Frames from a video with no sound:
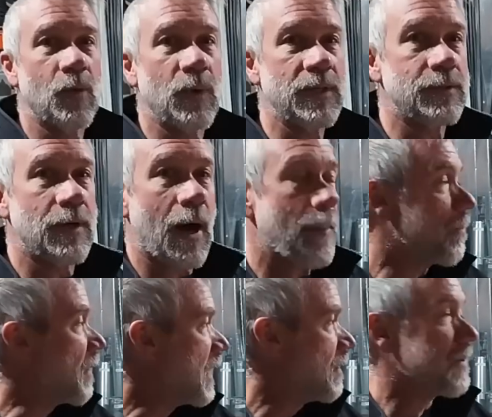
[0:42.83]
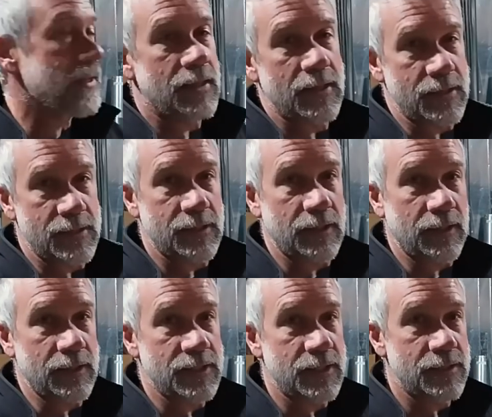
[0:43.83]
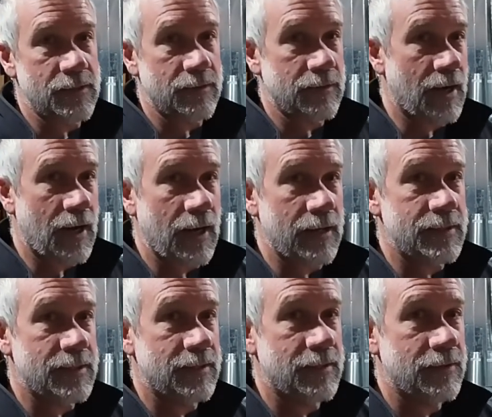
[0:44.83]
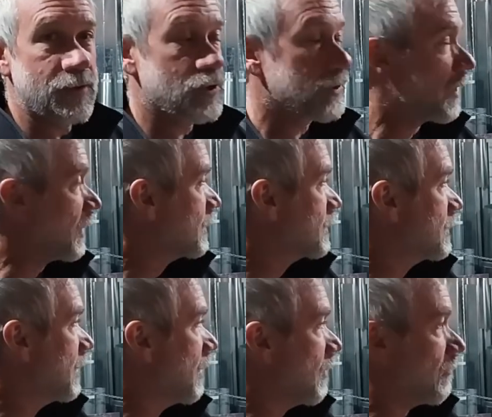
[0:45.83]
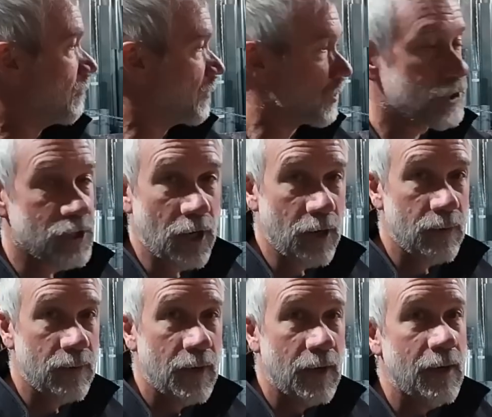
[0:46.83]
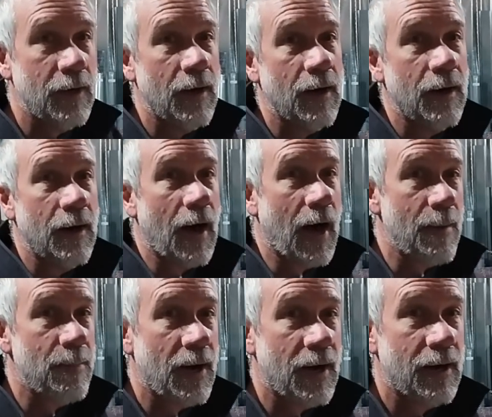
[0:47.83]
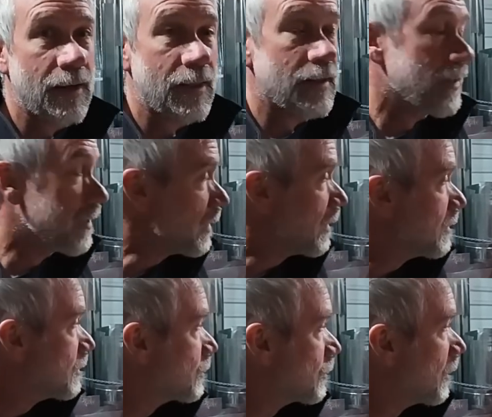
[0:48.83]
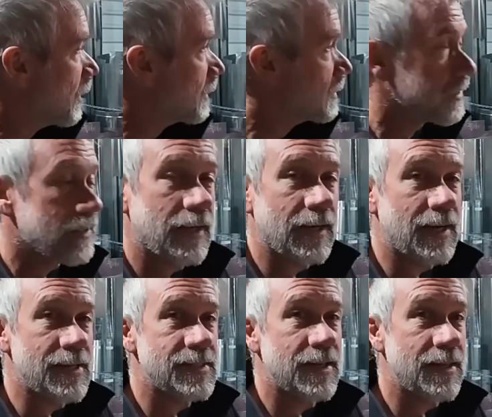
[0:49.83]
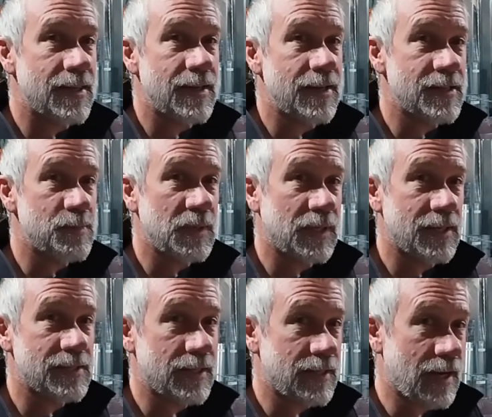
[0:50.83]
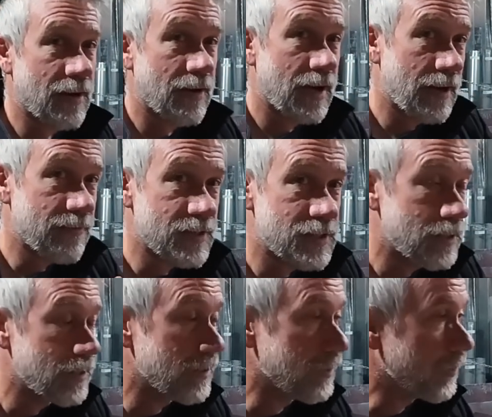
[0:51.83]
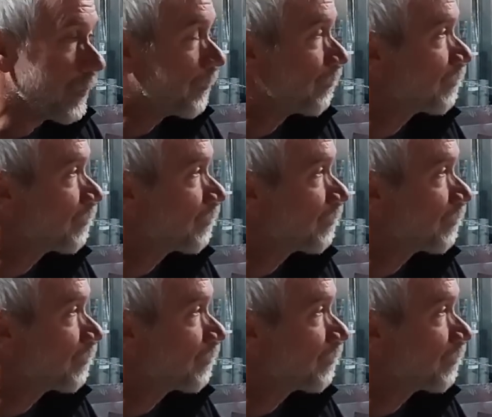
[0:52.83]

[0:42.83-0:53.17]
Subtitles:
We do not baby these things. These are not trucks that are for show. I bought these trucks, and I say these because I now have two